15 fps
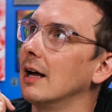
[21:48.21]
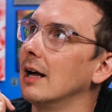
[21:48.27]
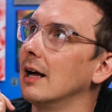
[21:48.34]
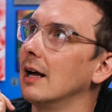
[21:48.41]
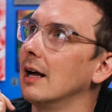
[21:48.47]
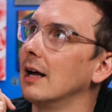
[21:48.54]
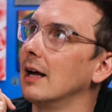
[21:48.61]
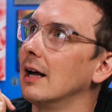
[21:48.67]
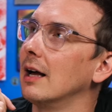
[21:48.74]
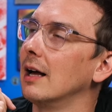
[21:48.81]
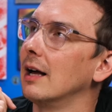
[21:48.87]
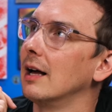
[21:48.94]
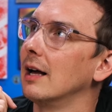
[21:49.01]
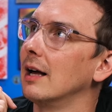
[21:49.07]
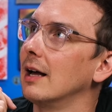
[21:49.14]

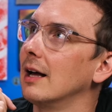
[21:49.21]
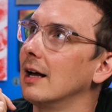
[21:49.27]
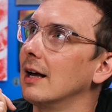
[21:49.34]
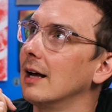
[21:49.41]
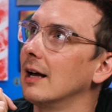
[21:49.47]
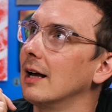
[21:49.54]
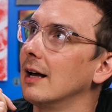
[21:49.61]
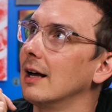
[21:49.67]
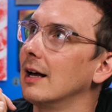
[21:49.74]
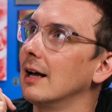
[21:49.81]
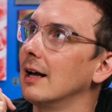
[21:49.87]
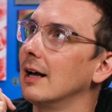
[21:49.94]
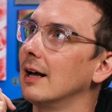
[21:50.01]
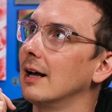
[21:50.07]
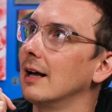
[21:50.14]

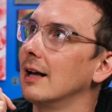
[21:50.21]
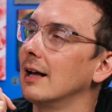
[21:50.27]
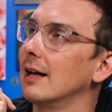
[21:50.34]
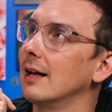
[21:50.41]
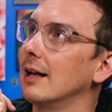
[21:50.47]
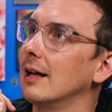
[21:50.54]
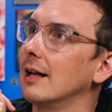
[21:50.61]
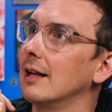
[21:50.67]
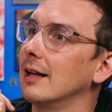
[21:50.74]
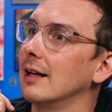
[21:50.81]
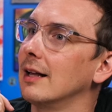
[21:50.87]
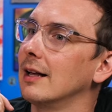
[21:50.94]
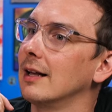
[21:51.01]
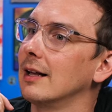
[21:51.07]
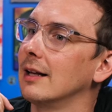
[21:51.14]

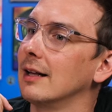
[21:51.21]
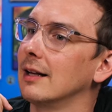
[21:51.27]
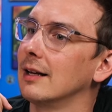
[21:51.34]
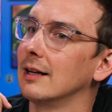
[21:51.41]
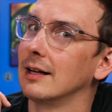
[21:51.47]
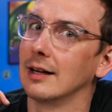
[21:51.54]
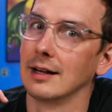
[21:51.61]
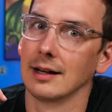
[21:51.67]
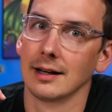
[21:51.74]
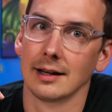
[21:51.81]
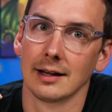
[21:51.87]
[no speech]